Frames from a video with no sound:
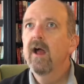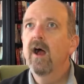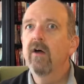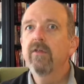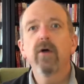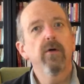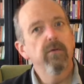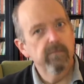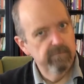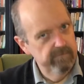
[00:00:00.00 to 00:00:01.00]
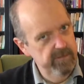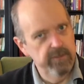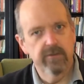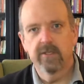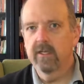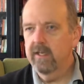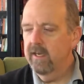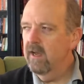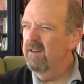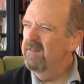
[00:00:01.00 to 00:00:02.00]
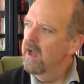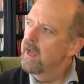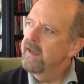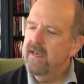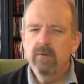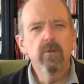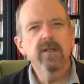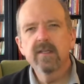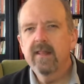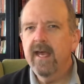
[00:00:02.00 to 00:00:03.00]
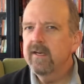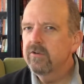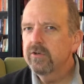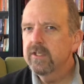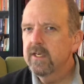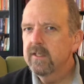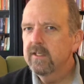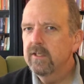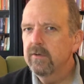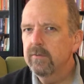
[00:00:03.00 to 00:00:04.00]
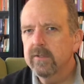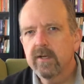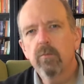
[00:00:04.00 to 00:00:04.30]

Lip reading: although, interestingly enough, he wasn't that interested in the tunes.